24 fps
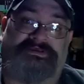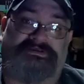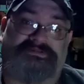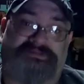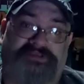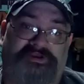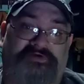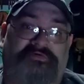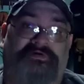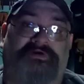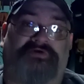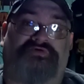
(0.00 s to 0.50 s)

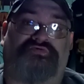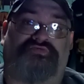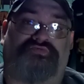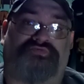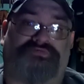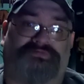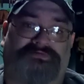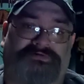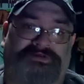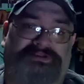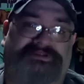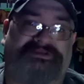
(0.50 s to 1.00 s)
They work
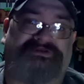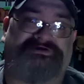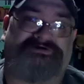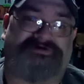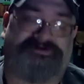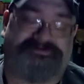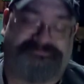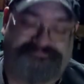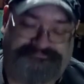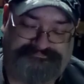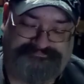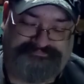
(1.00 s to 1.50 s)
really
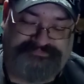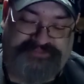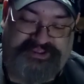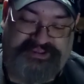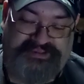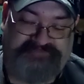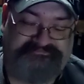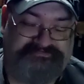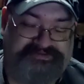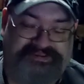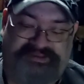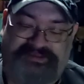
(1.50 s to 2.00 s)
good. I
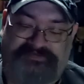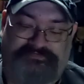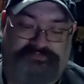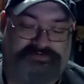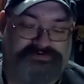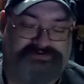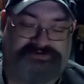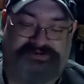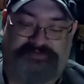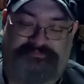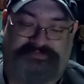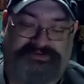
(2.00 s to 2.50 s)
haven't had one
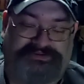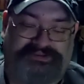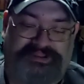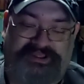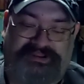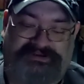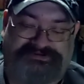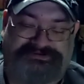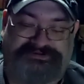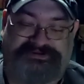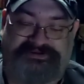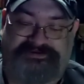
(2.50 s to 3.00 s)
come
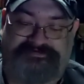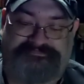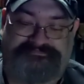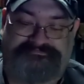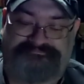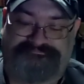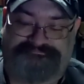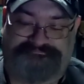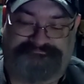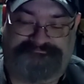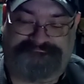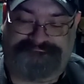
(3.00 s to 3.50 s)
unlocked yet.
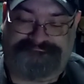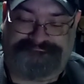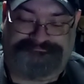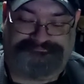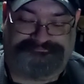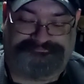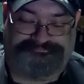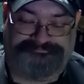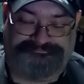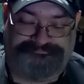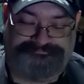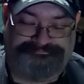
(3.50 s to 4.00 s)

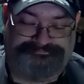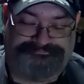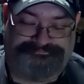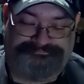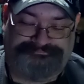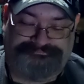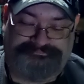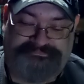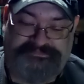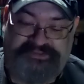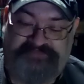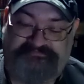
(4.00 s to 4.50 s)

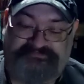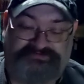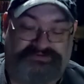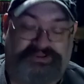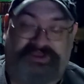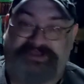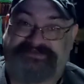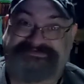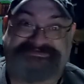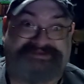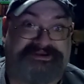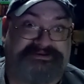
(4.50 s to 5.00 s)
Haven't
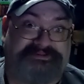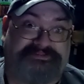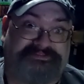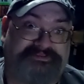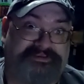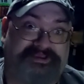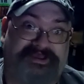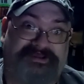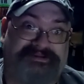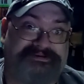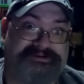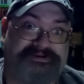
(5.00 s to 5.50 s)
lost
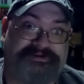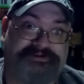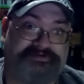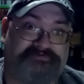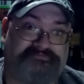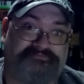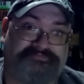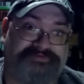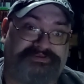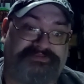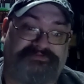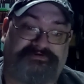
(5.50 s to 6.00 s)
anything on any
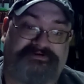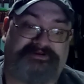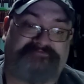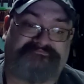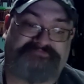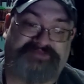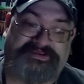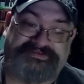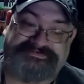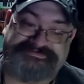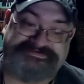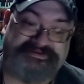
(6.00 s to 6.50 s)
of them either. I've
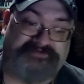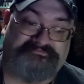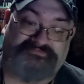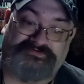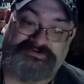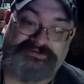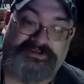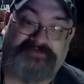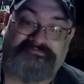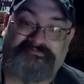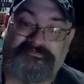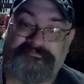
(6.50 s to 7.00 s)
got several
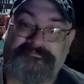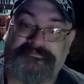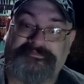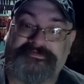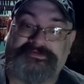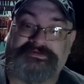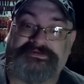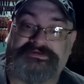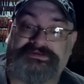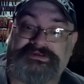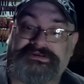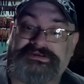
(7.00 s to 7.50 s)
of
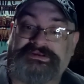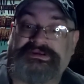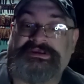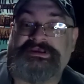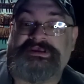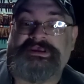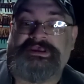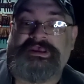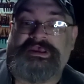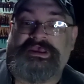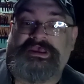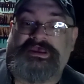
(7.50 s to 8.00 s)

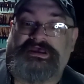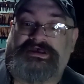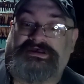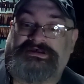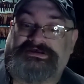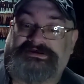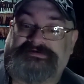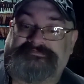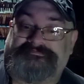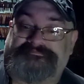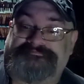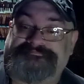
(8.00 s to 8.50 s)

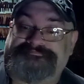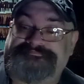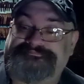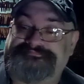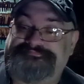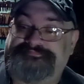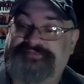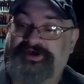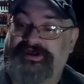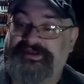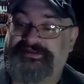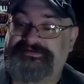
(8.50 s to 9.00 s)
them.
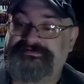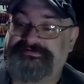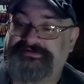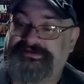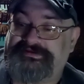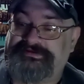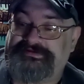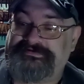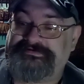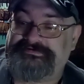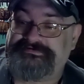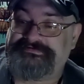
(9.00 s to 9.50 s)
But
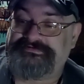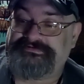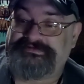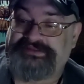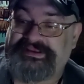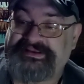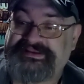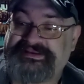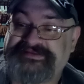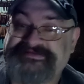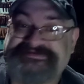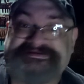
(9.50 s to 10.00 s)

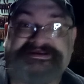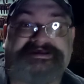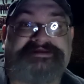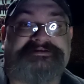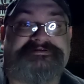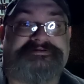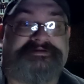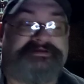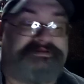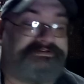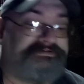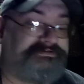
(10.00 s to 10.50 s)
like I said,
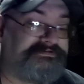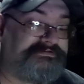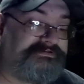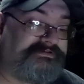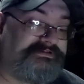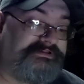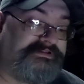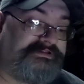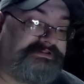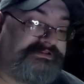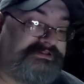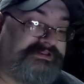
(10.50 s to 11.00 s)

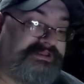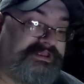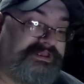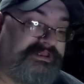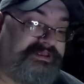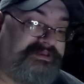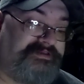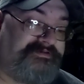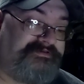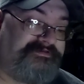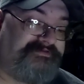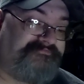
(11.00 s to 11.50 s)

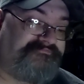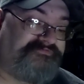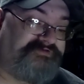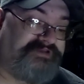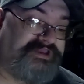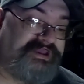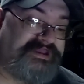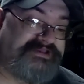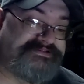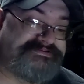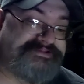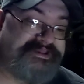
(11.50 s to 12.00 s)
if you
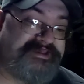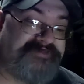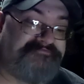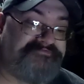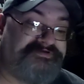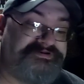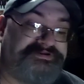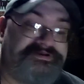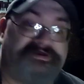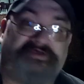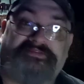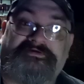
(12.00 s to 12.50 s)
guys have
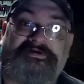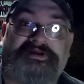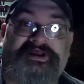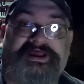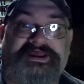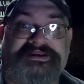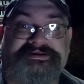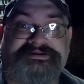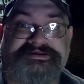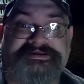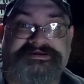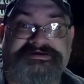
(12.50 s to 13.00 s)
any other
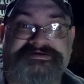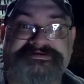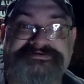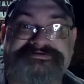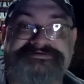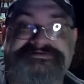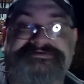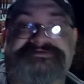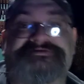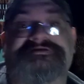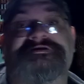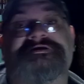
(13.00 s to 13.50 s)

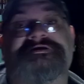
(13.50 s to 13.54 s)
ideas,